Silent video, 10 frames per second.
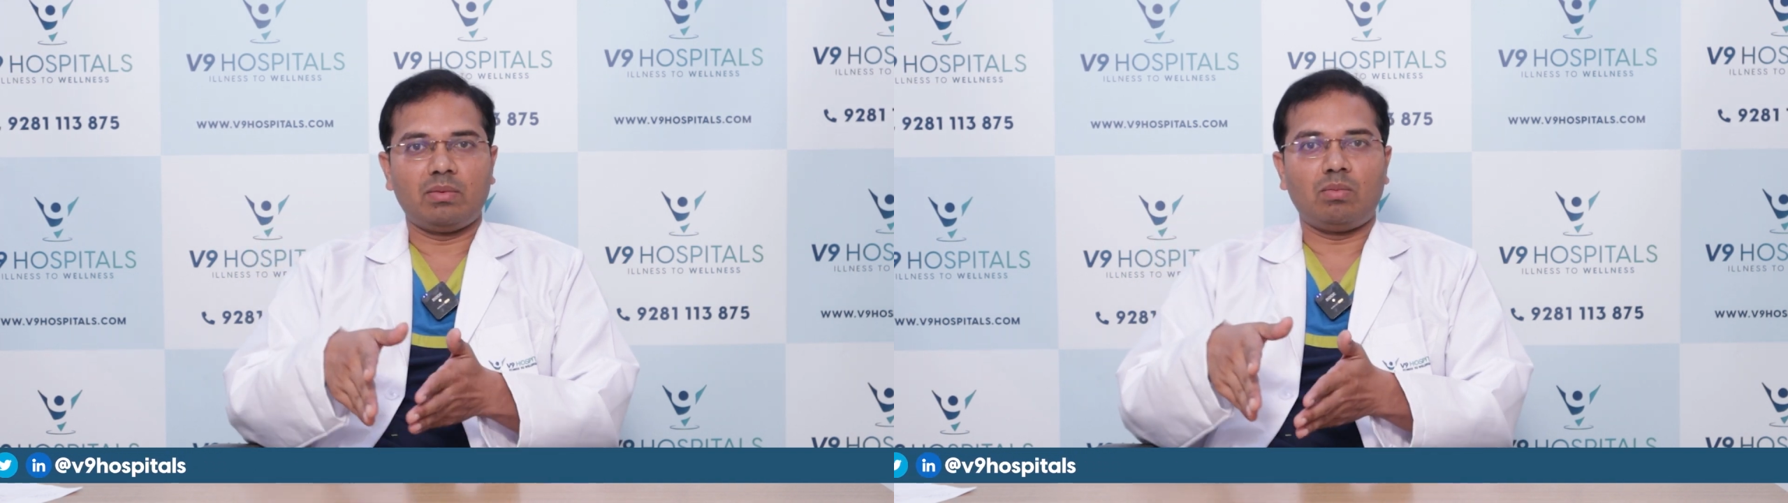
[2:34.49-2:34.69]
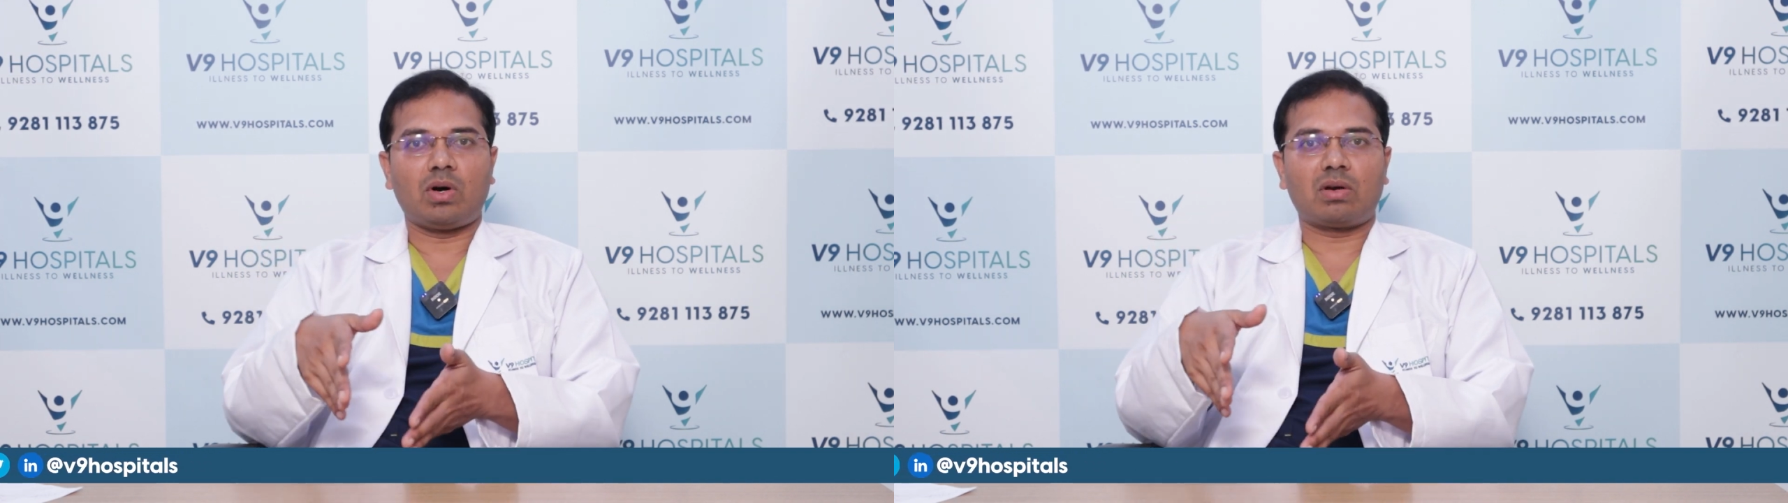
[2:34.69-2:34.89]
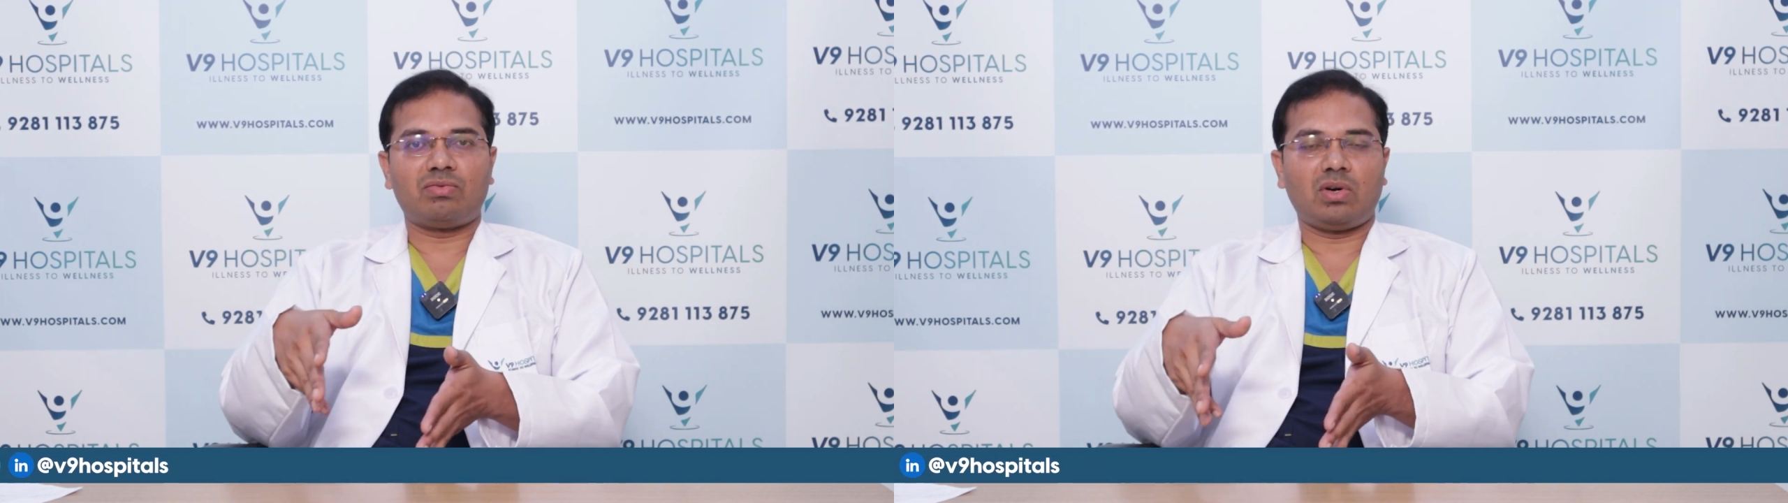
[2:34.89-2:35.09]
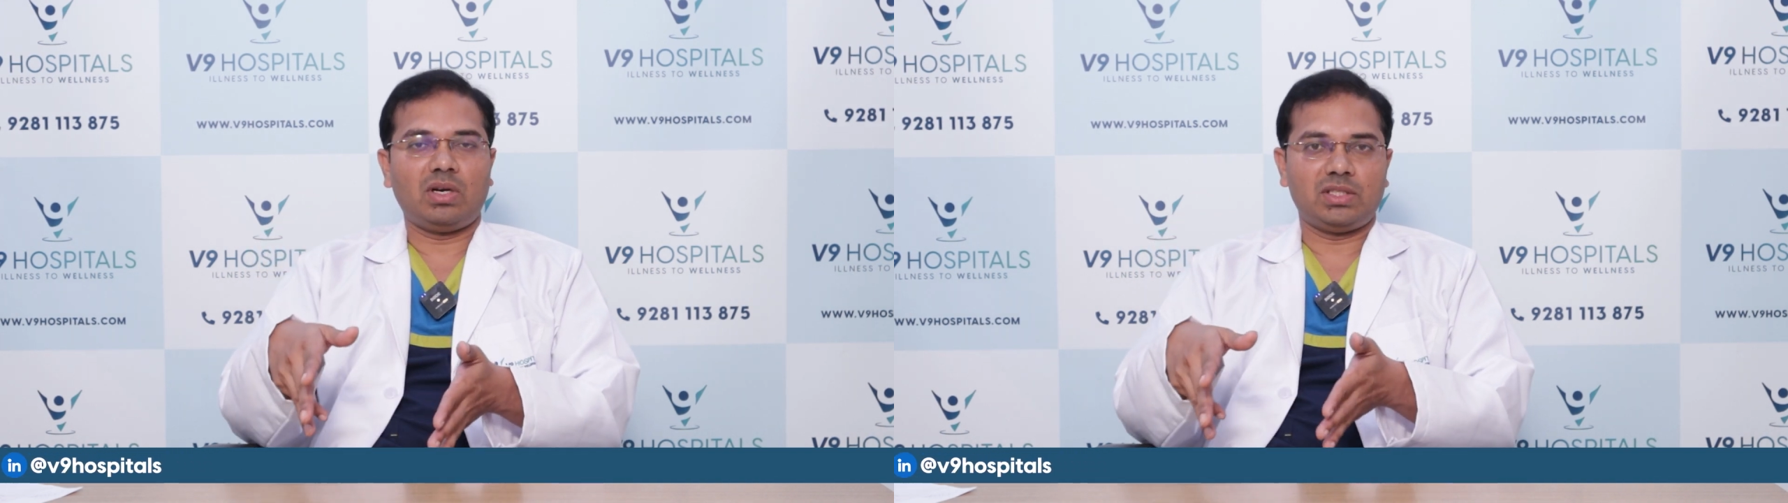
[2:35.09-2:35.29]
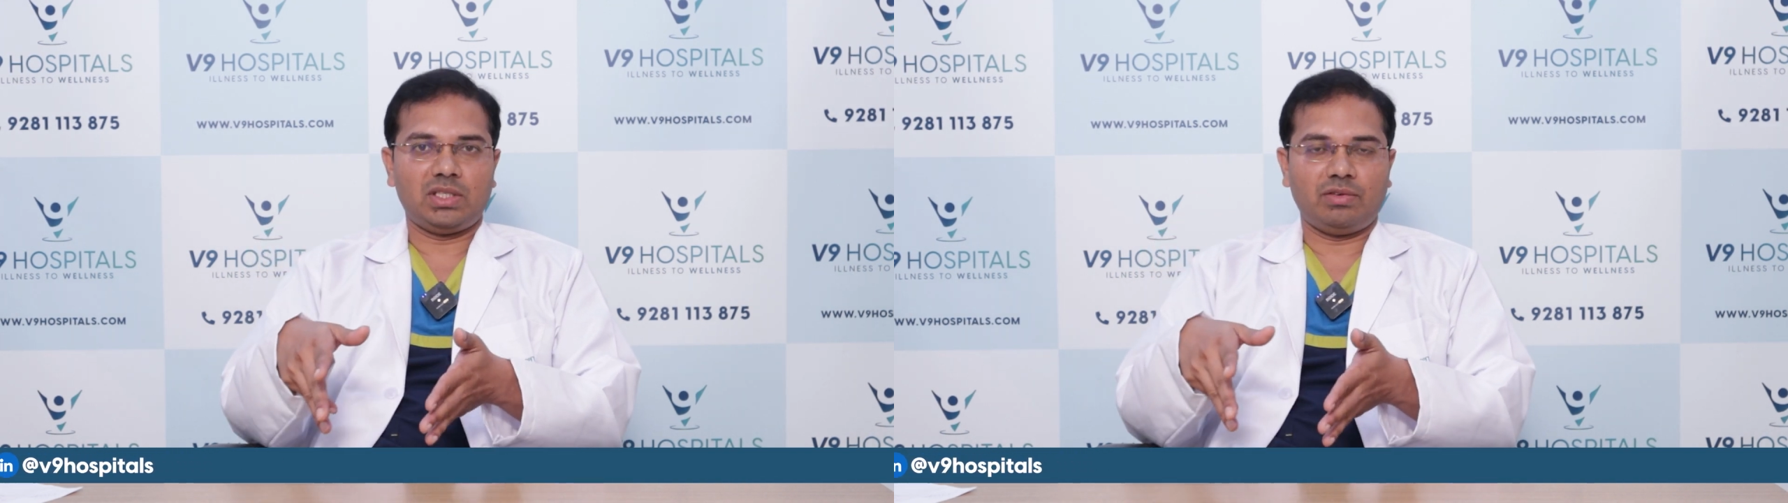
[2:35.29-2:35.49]

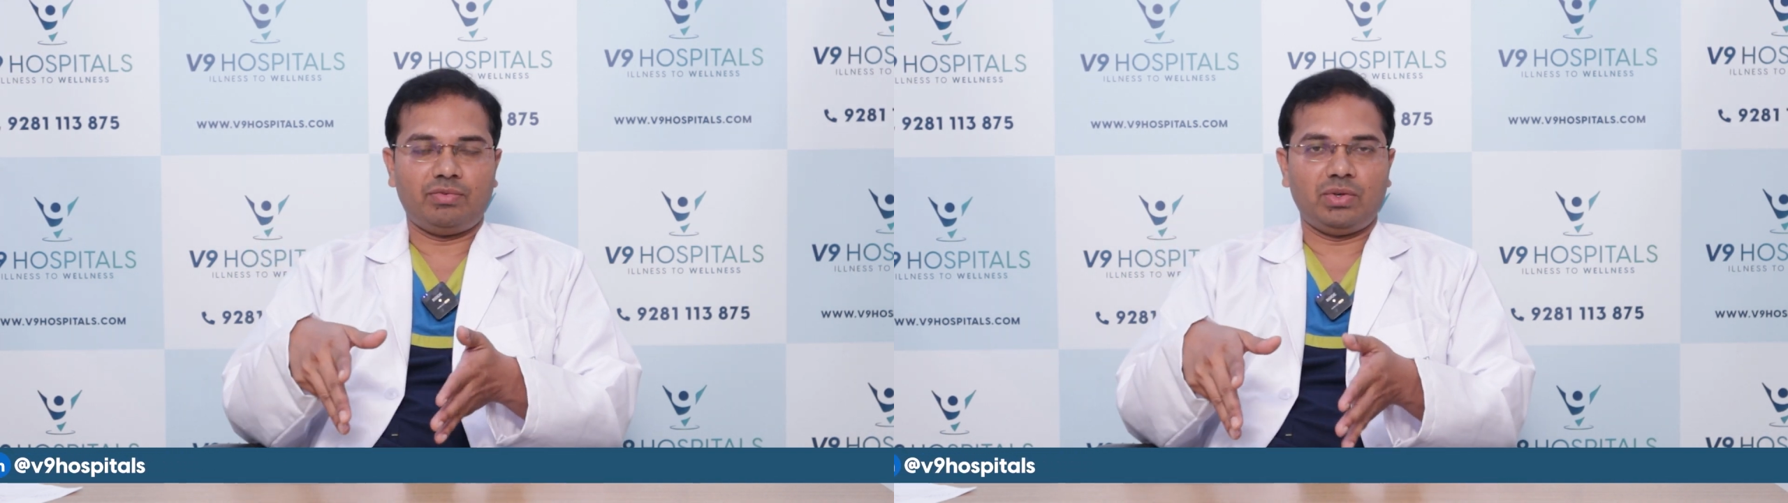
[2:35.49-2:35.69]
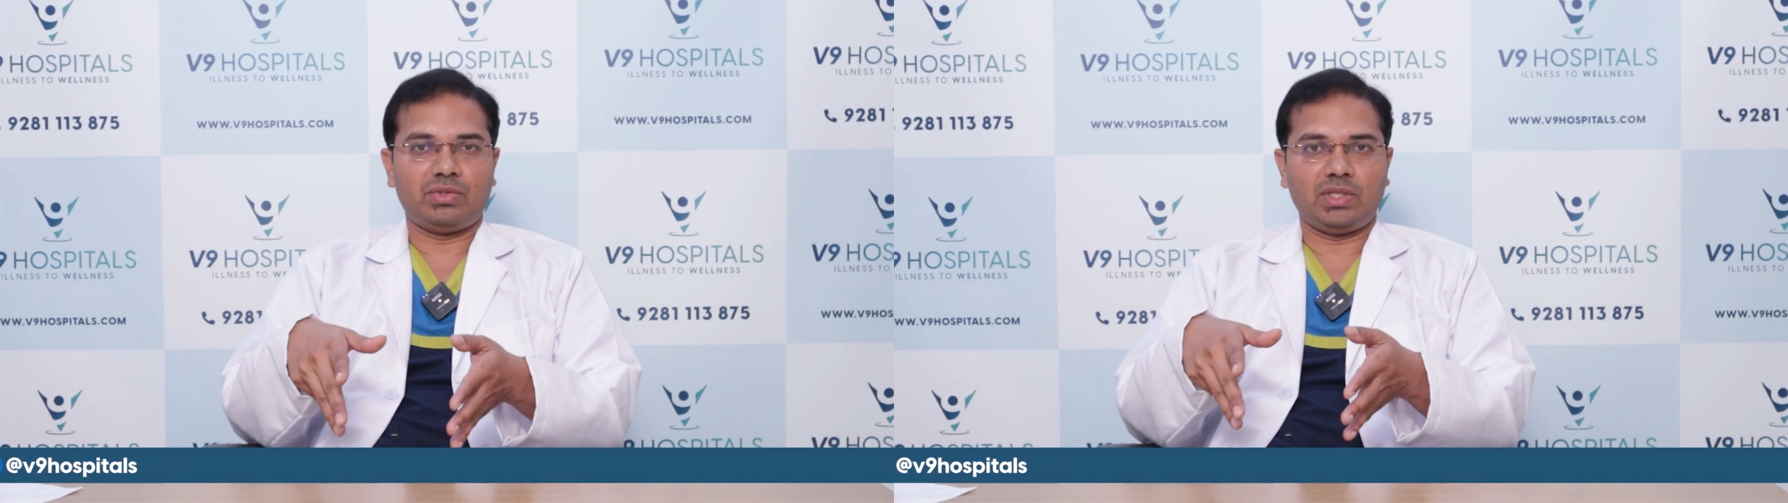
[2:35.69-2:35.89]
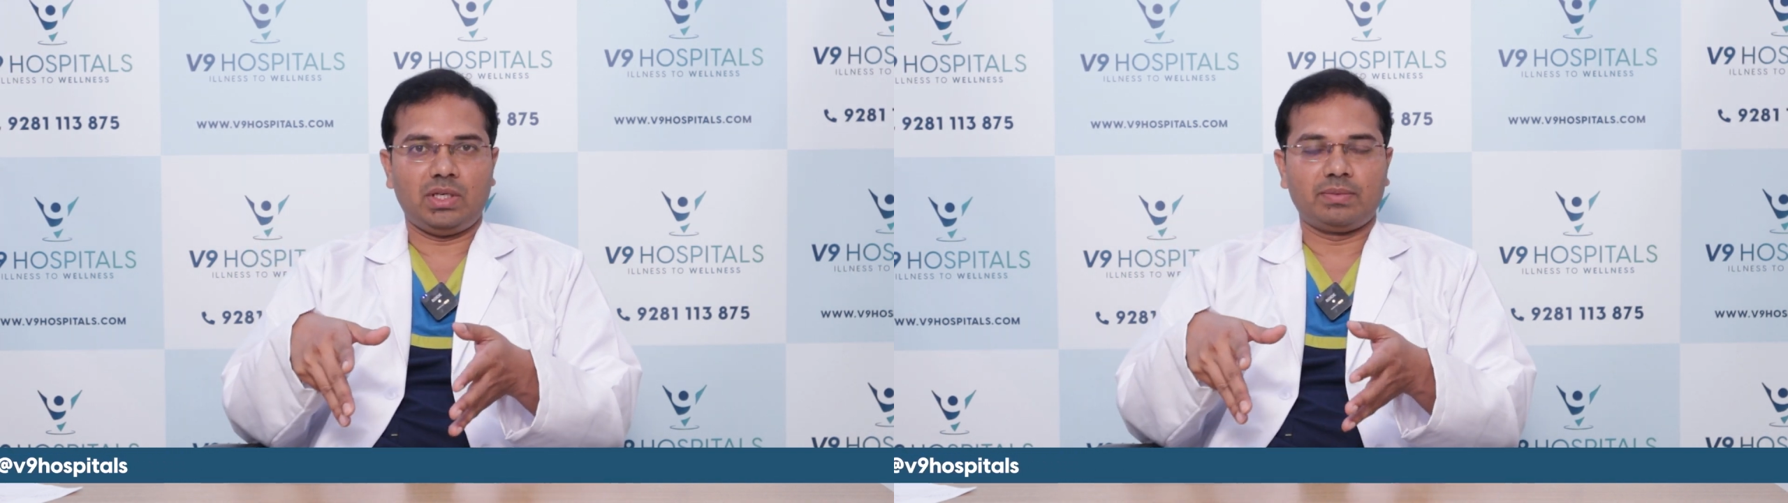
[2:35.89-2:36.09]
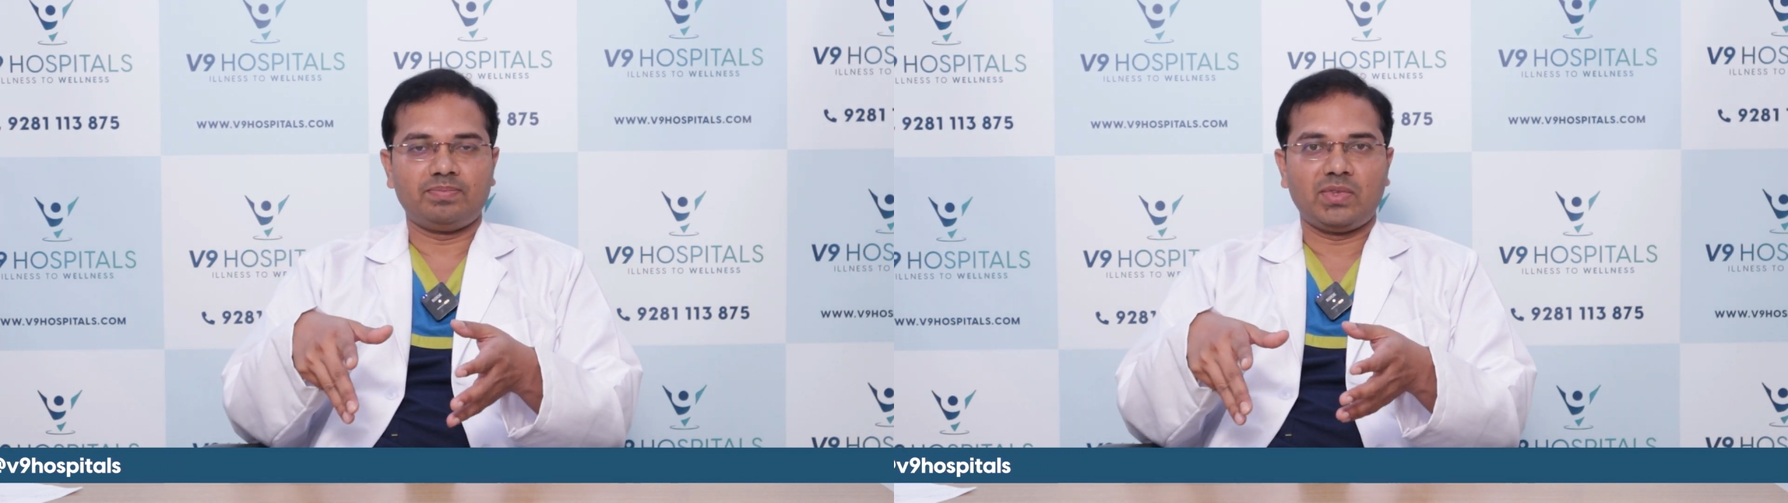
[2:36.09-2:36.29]
morphology, if you see,